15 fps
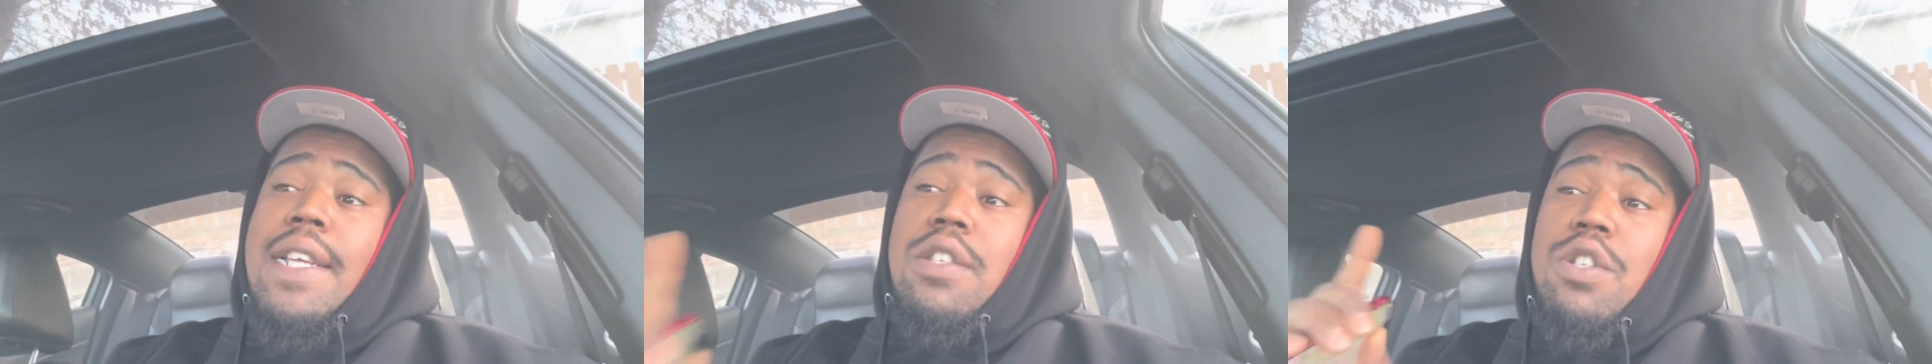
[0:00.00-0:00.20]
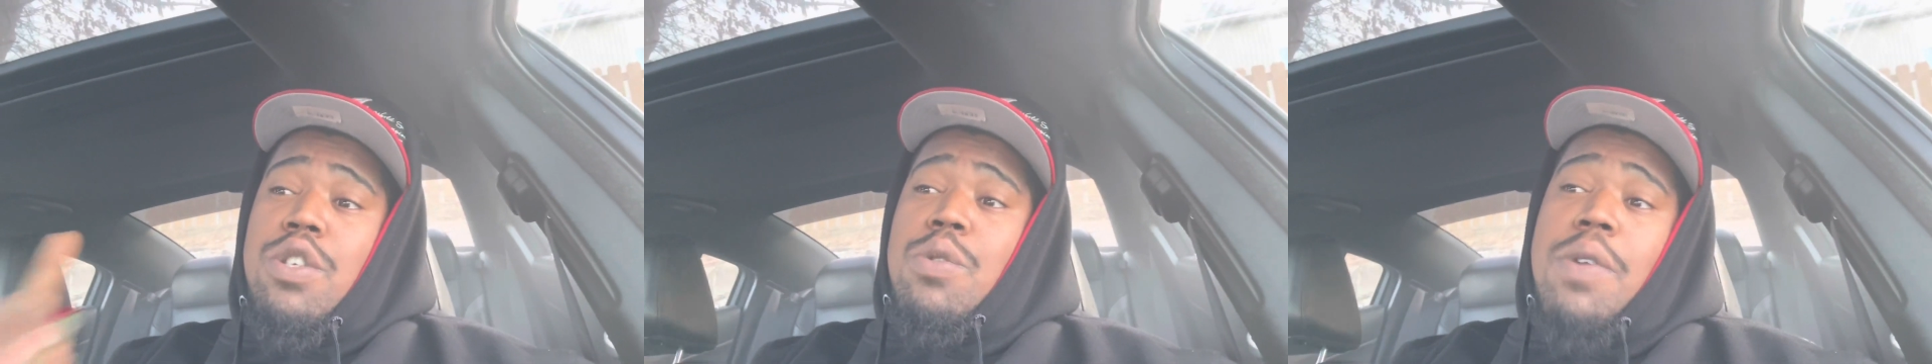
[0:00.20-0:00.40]

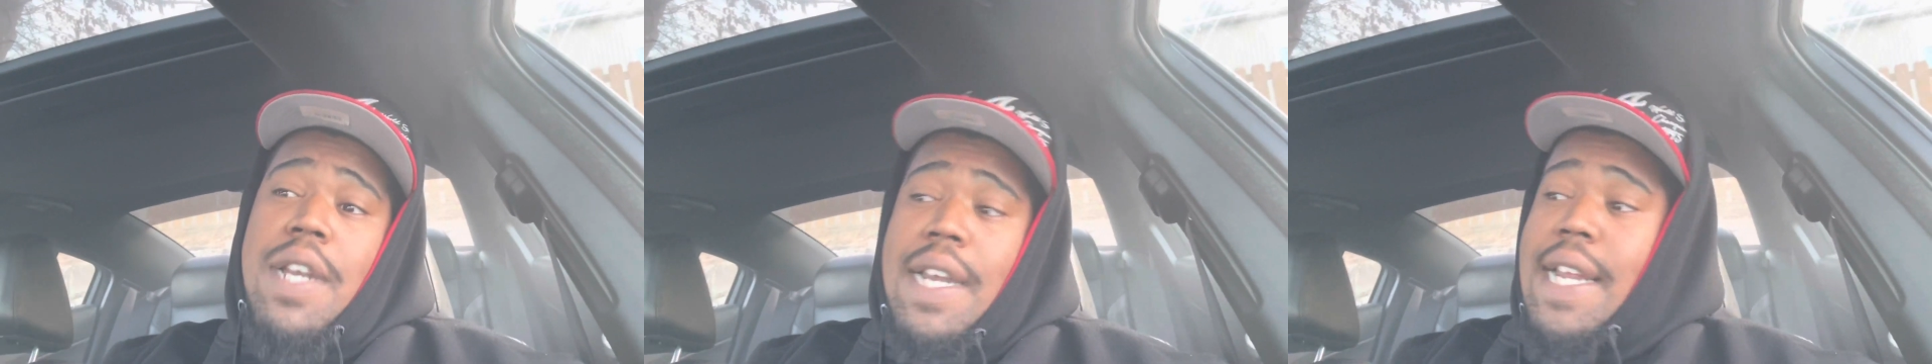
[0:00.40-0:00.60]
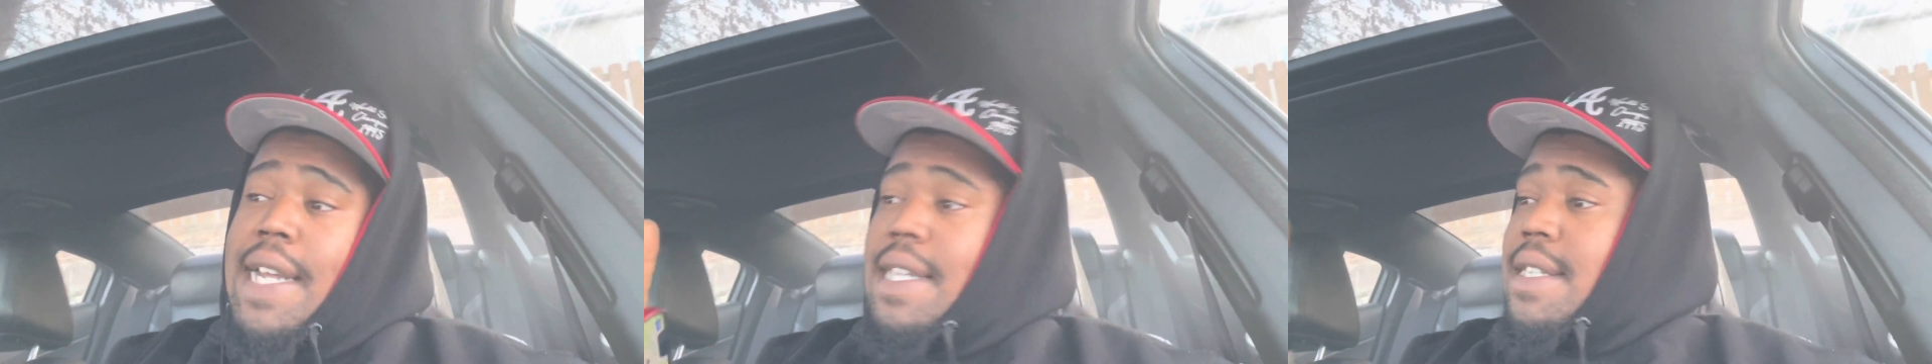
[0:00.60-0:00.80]
It's
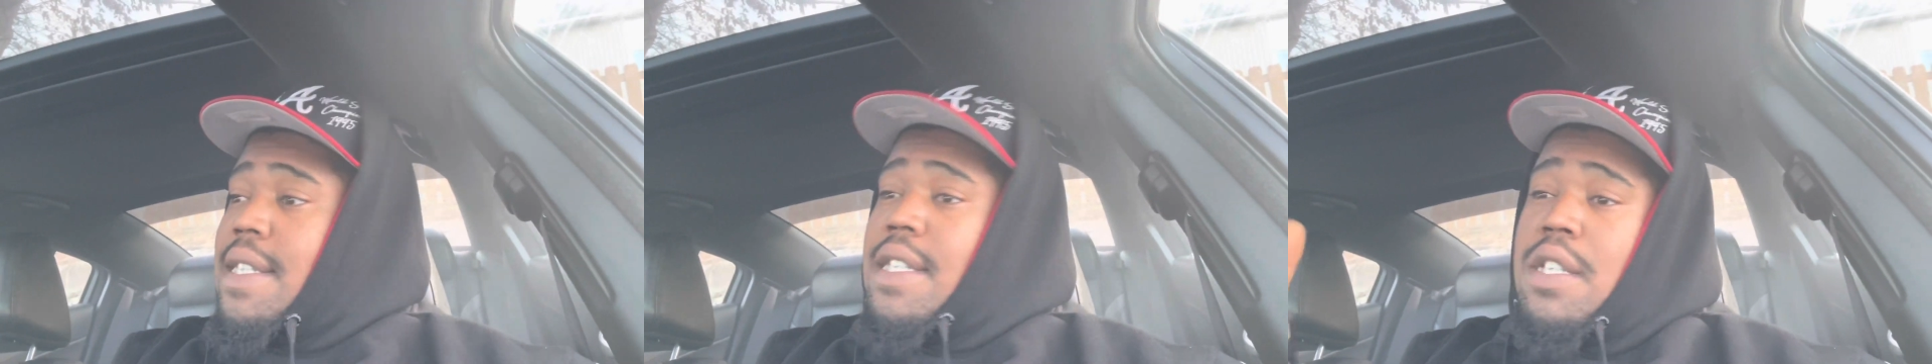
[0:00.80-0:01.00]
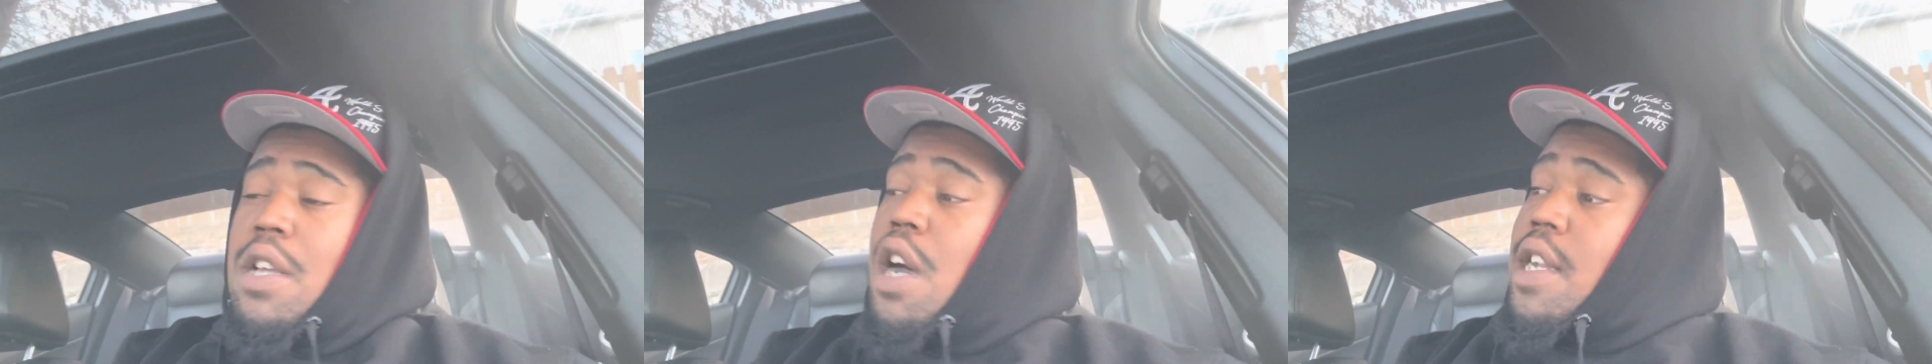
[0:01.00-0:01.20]
tuning in to
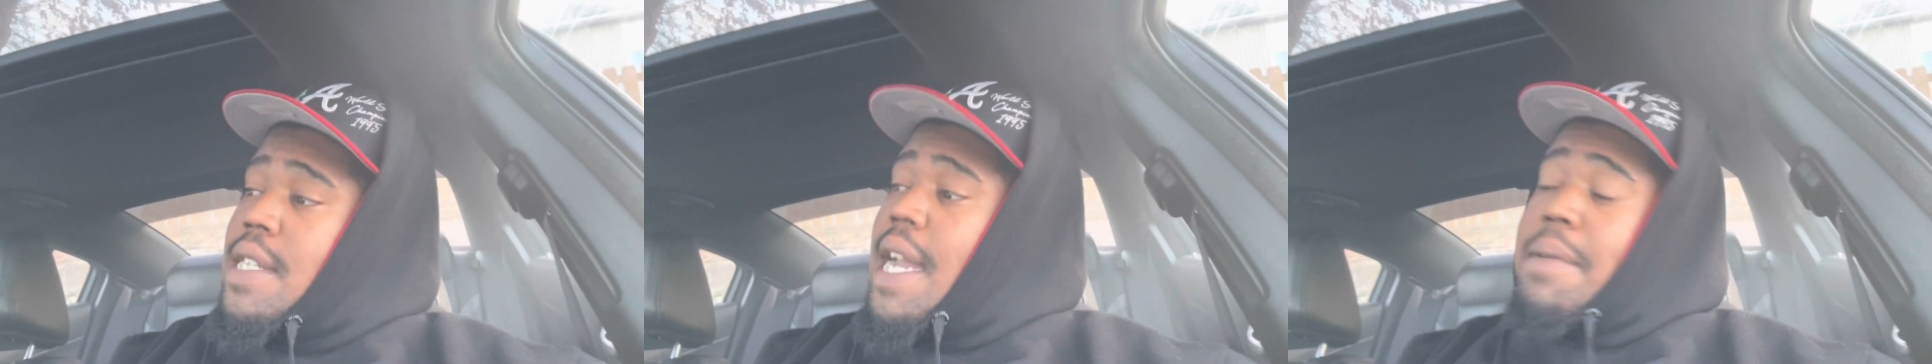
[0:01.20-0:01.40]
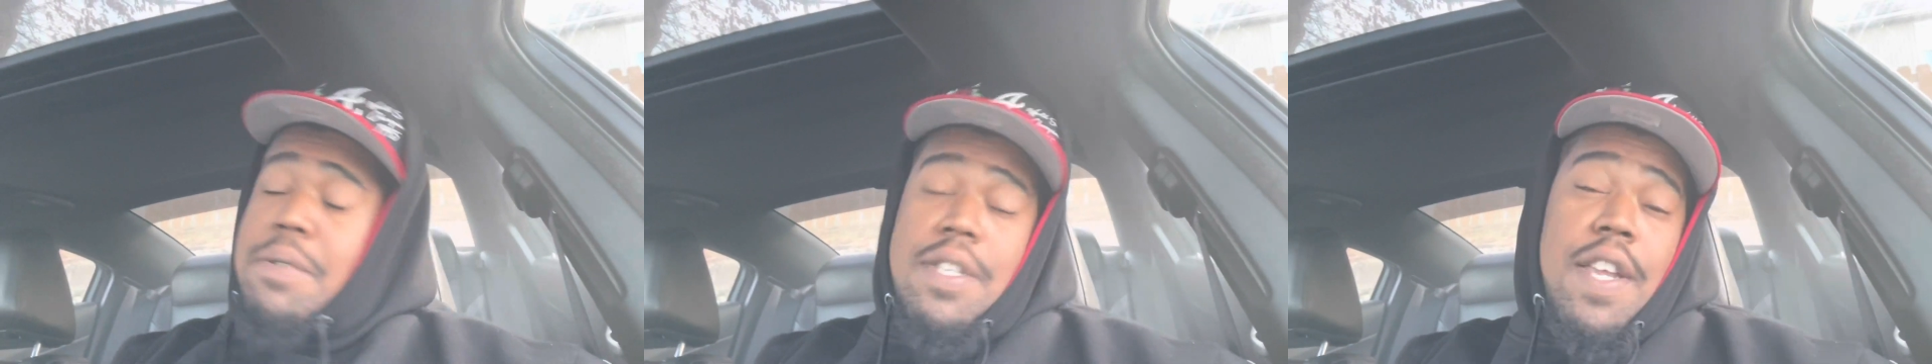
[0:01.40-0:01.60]
just all
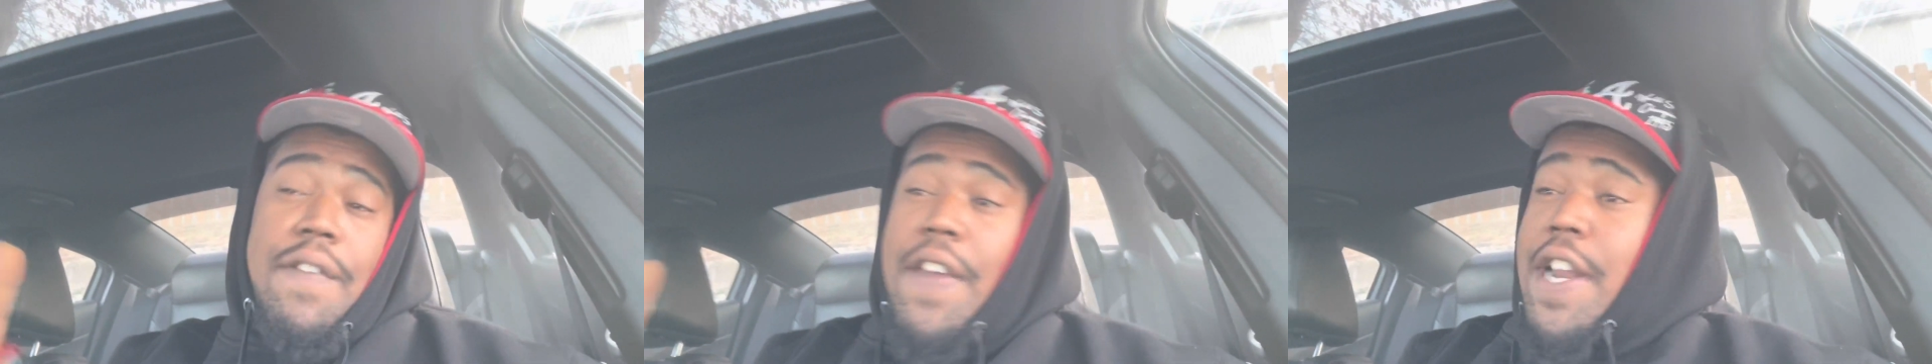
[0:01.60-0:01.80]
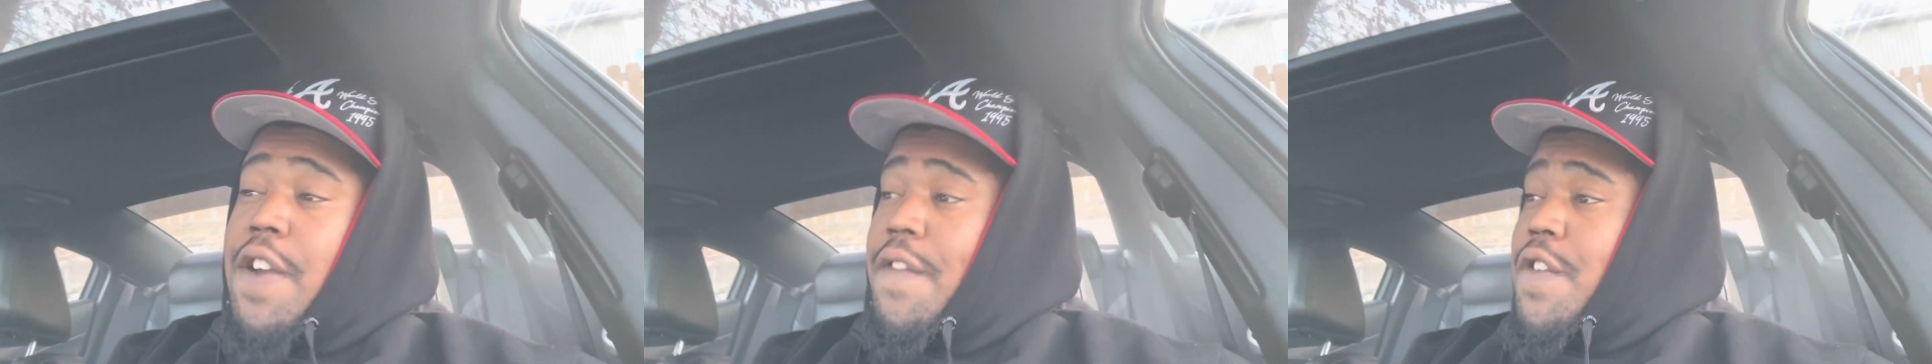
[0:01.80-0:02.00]
types of stuff,
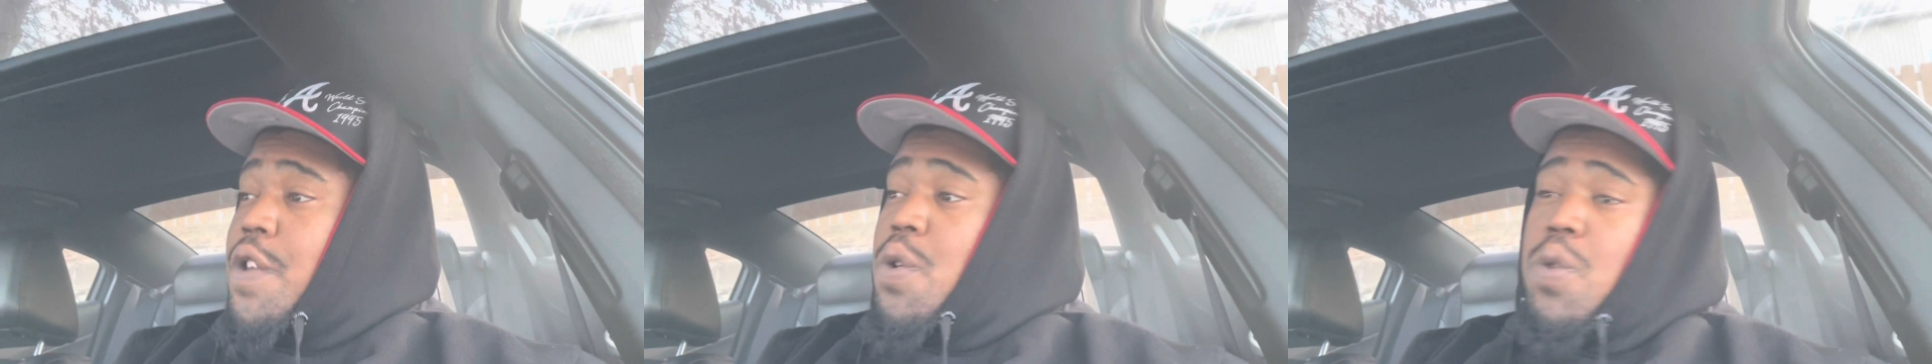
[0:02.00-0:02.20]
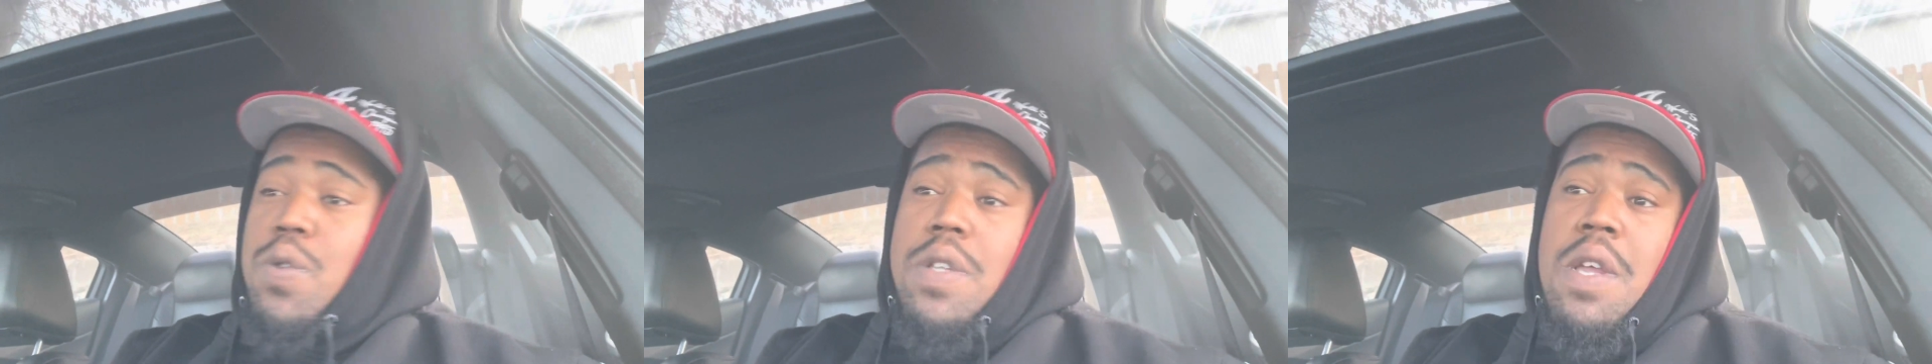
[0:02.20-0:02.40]

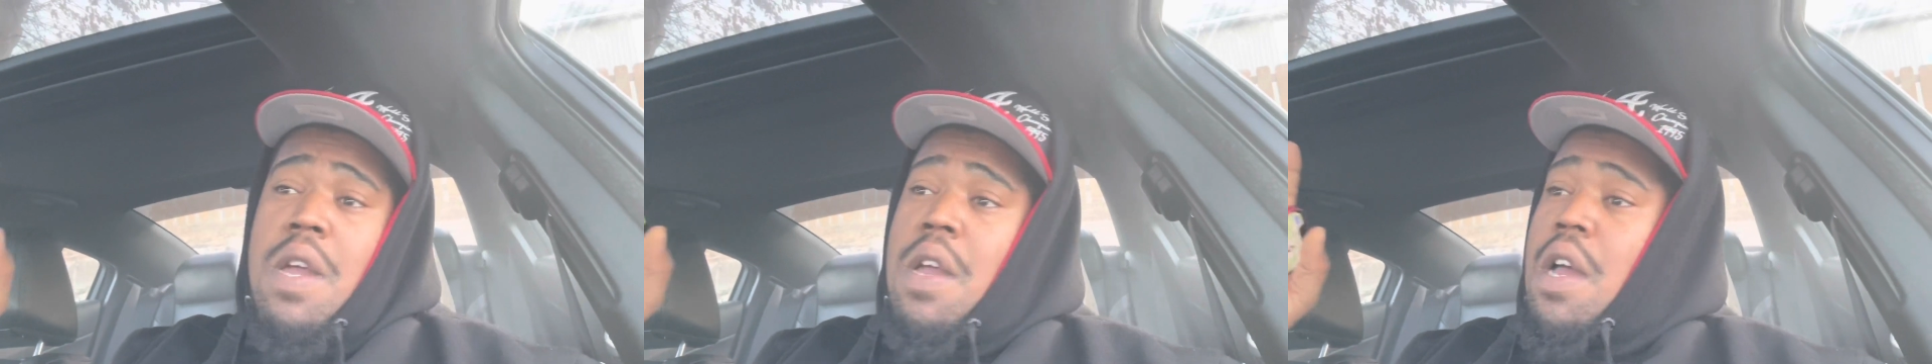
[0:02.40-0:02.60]
interviews,